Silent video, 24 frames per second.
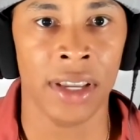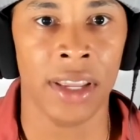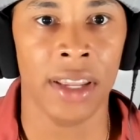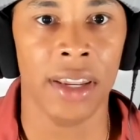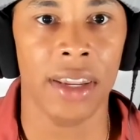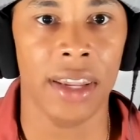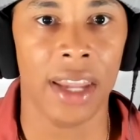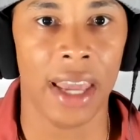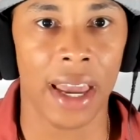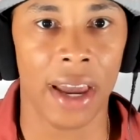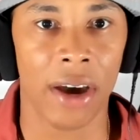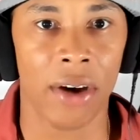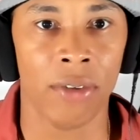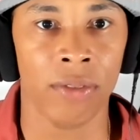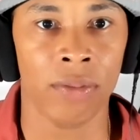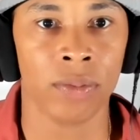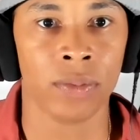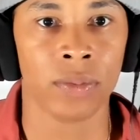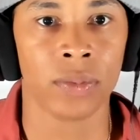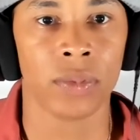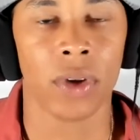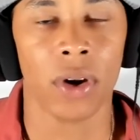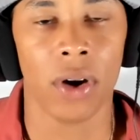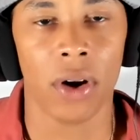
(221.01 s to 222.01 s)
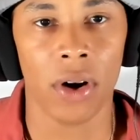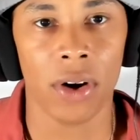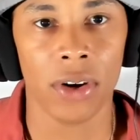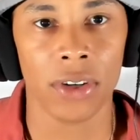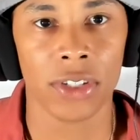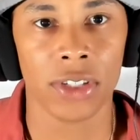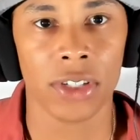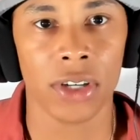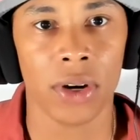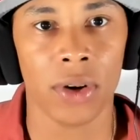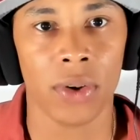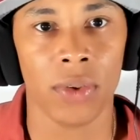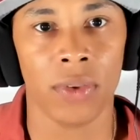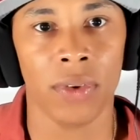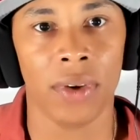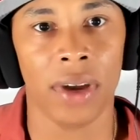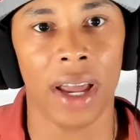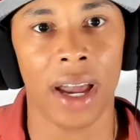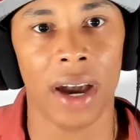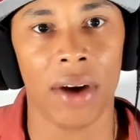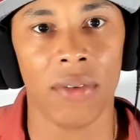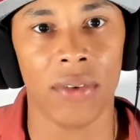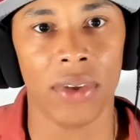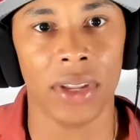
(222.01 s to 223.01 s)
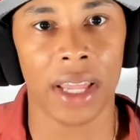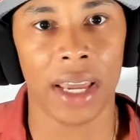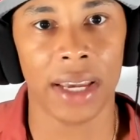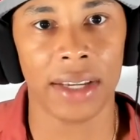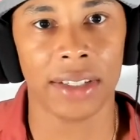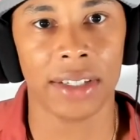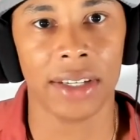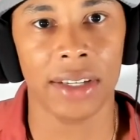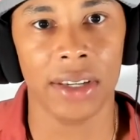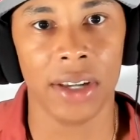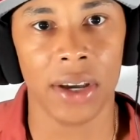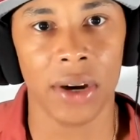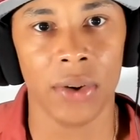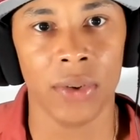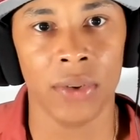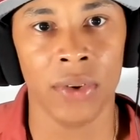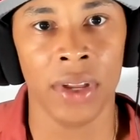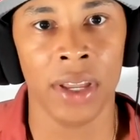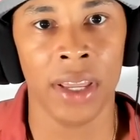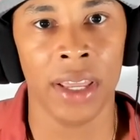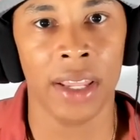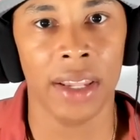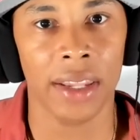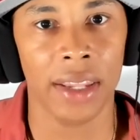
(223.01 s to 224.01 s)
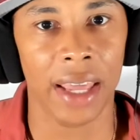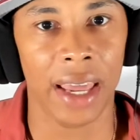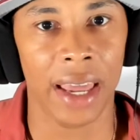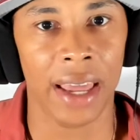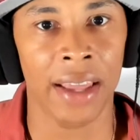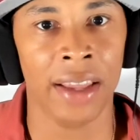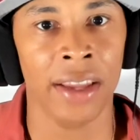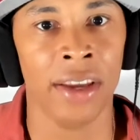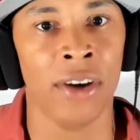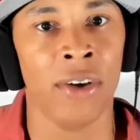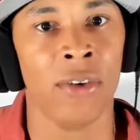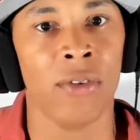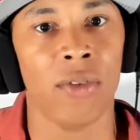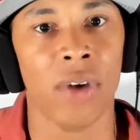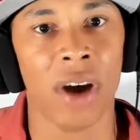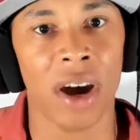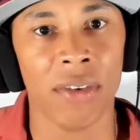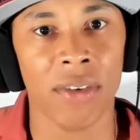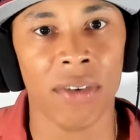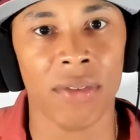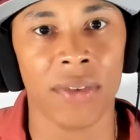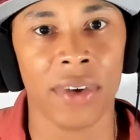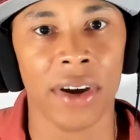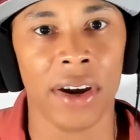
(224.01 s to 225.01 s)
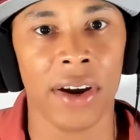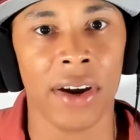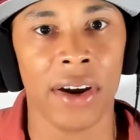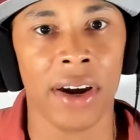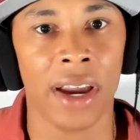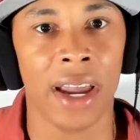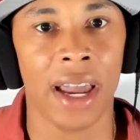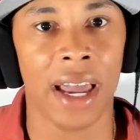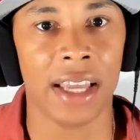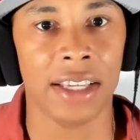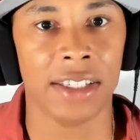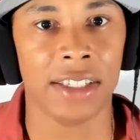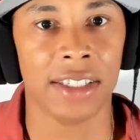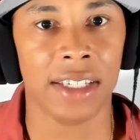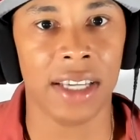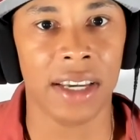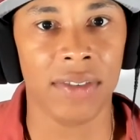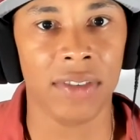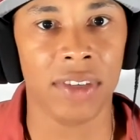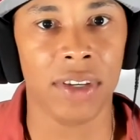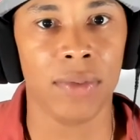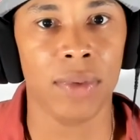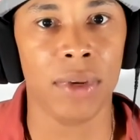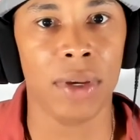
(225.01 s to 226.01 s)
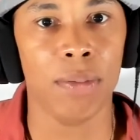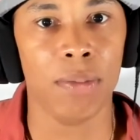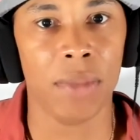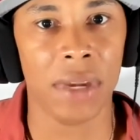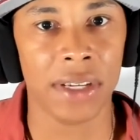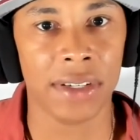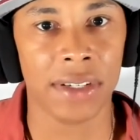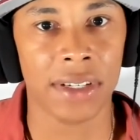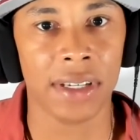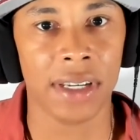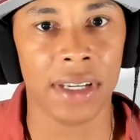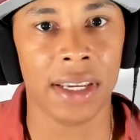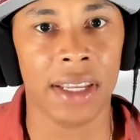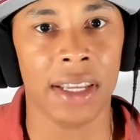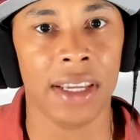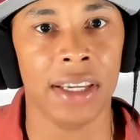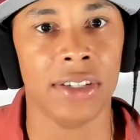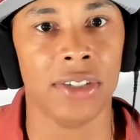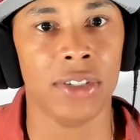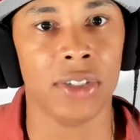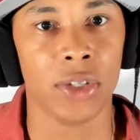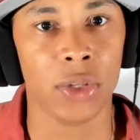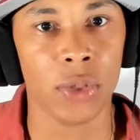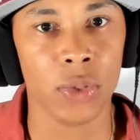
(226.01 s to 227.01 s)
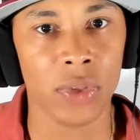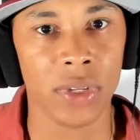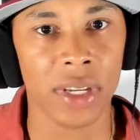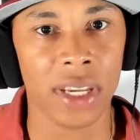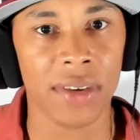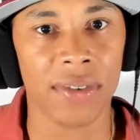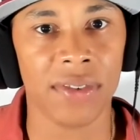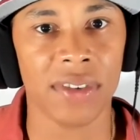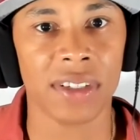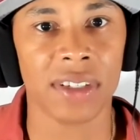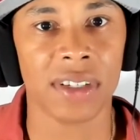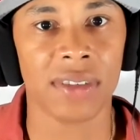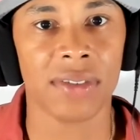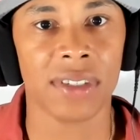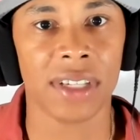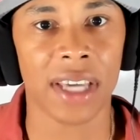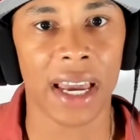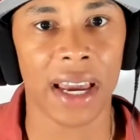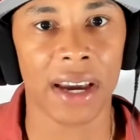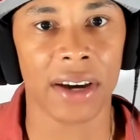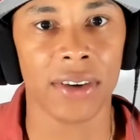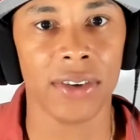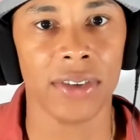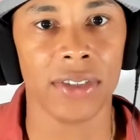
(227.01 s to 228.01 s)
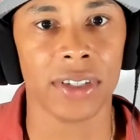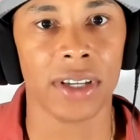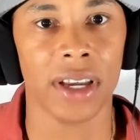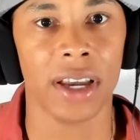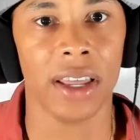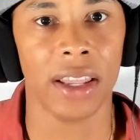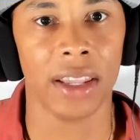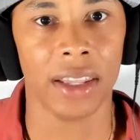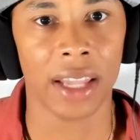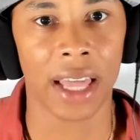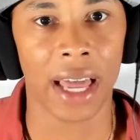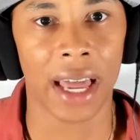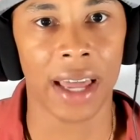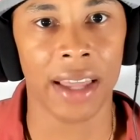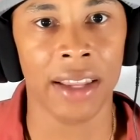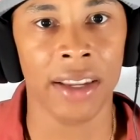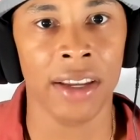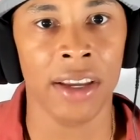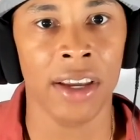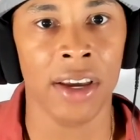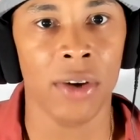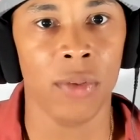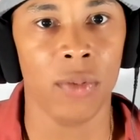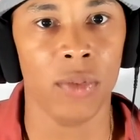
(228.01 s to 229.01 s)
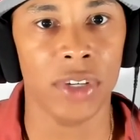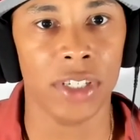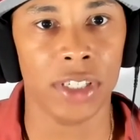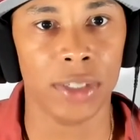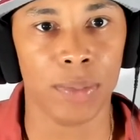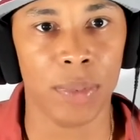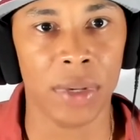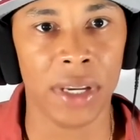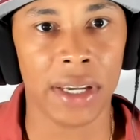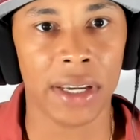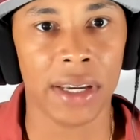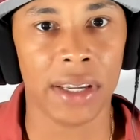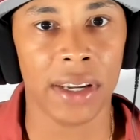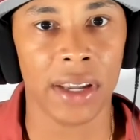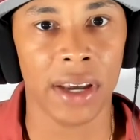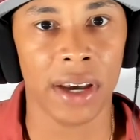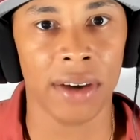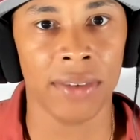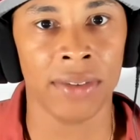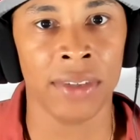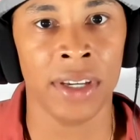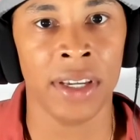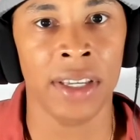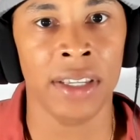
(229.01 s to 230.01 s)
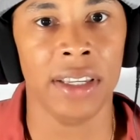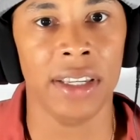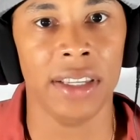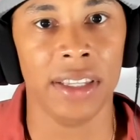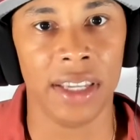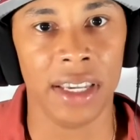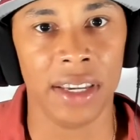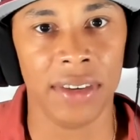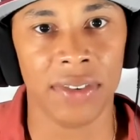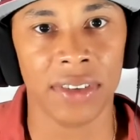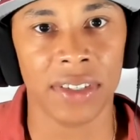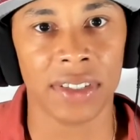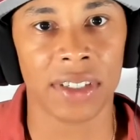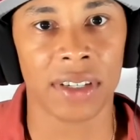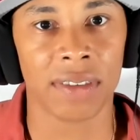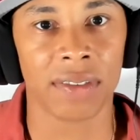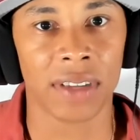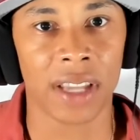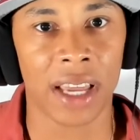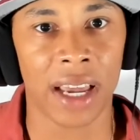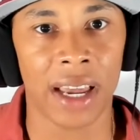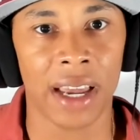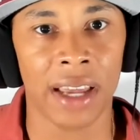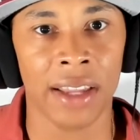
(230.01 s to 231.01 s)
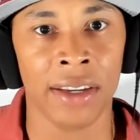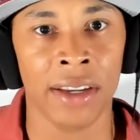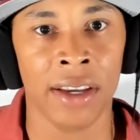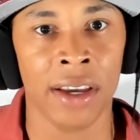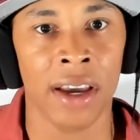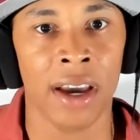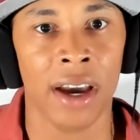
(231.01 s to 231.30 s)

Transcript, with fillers: Now, also, I would like to note that Ron Rivera has seemed to be mentioning his two defensive tackles a lot when speaking of the defensive line.